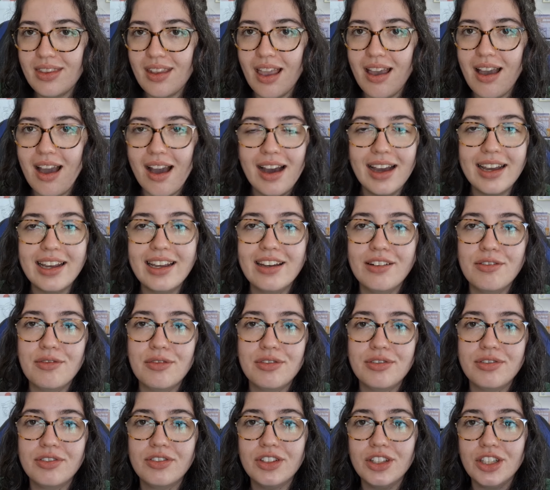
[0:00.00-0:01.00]
I have
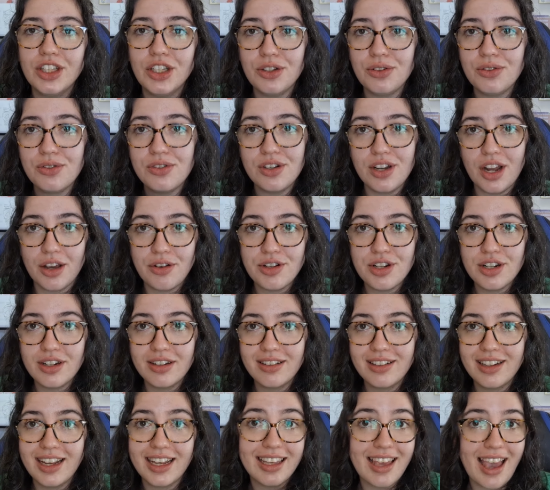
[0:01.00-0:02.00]
used Notion.
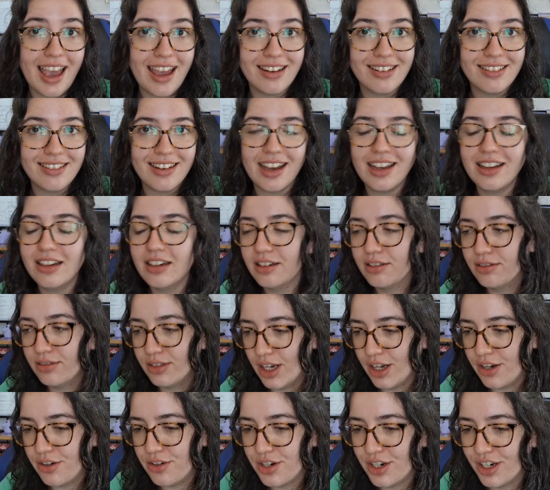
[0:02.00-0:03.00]
Again, I love
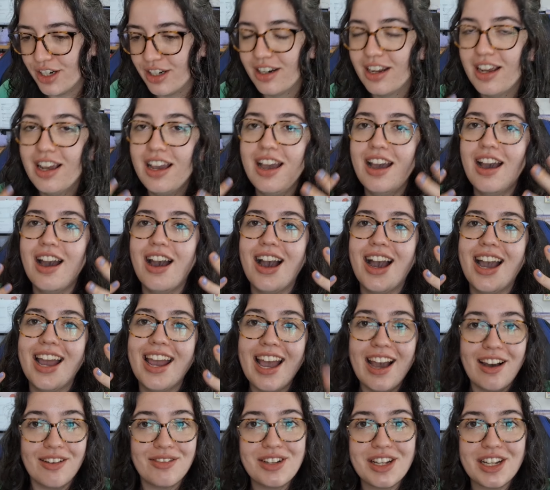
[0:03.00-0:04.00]
Notion. I
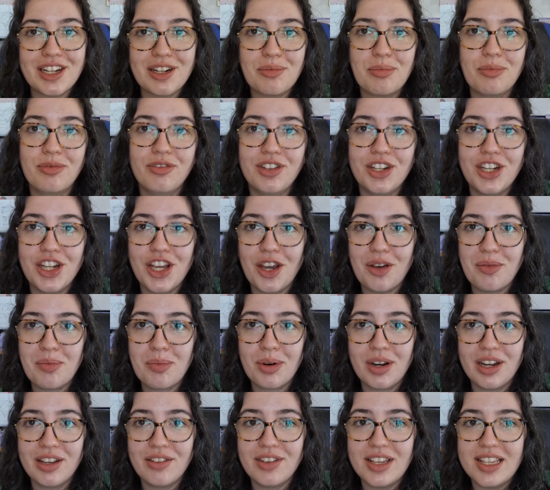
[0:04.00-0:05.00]
have done a video
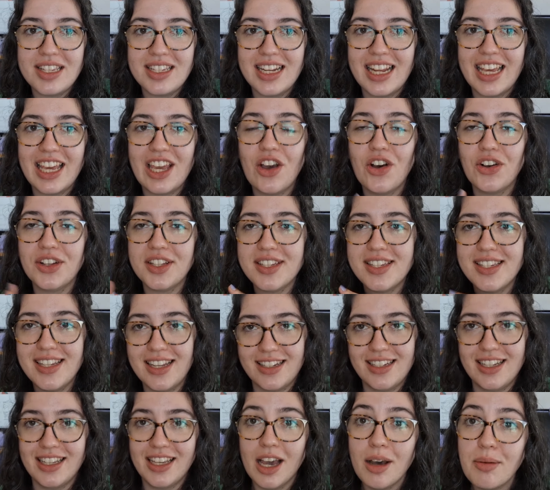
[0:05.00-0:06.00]
previously on
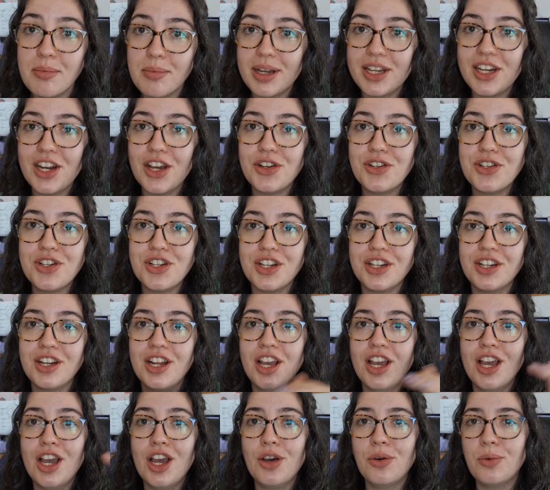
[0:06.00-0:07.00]
setting up my Notion,
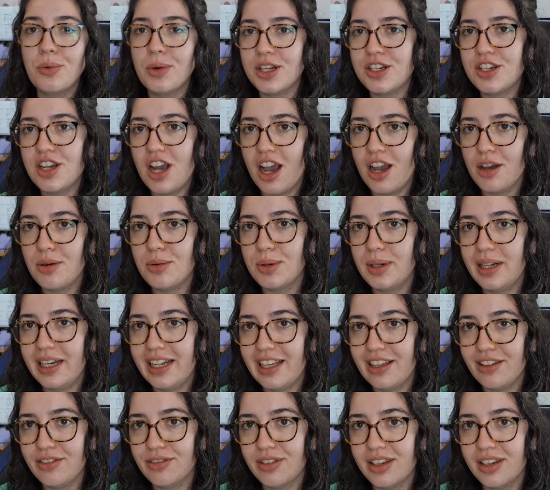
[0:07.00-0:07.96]
which I will leave